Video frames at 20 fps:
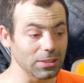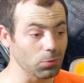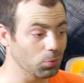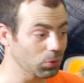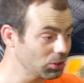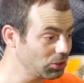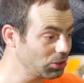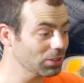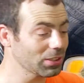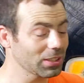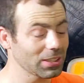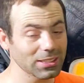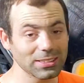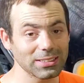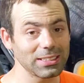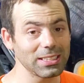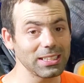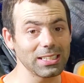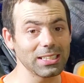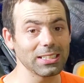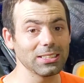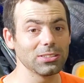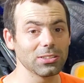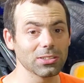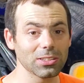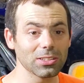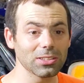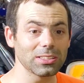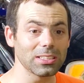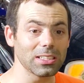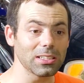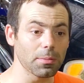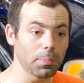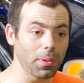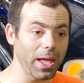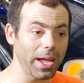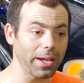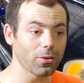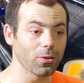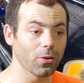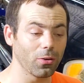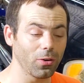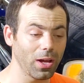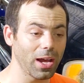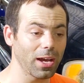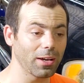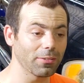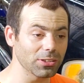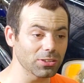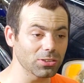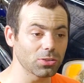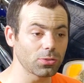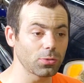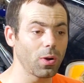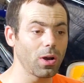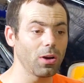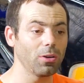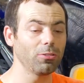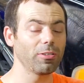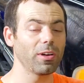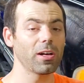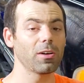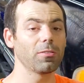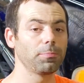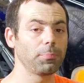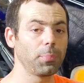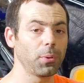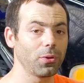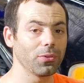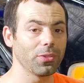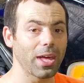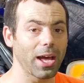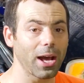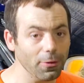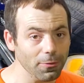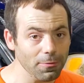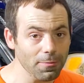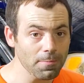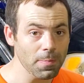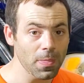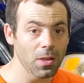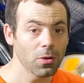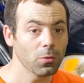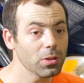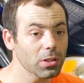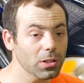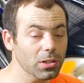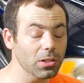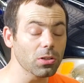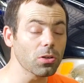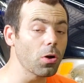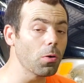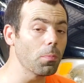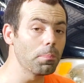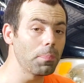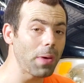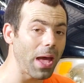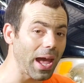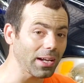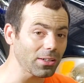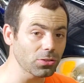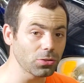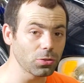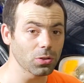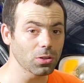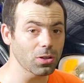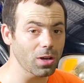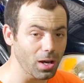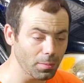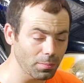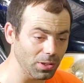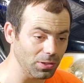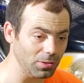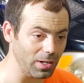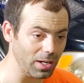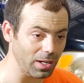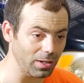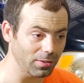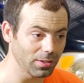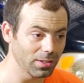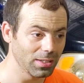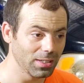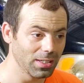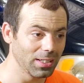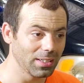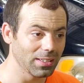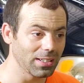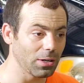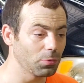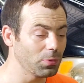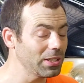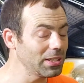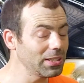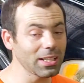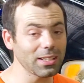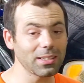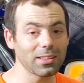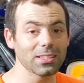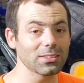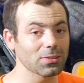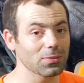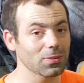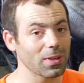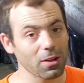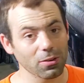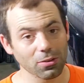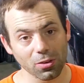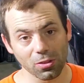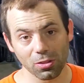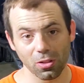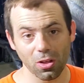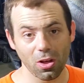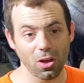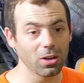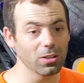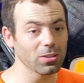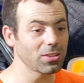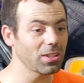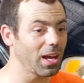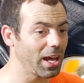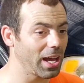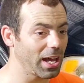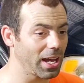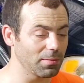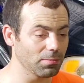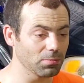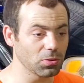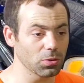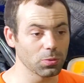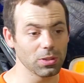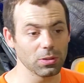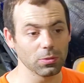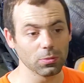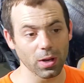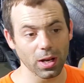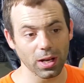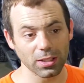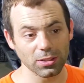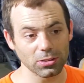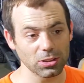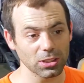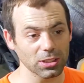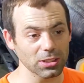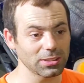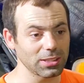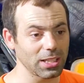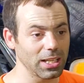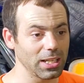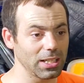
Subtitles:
what you're going to see is you're going to see the black hole have its 12 valve pulled out. We're going to go back to a common rail. Now we kicked this around a long time. Do we run just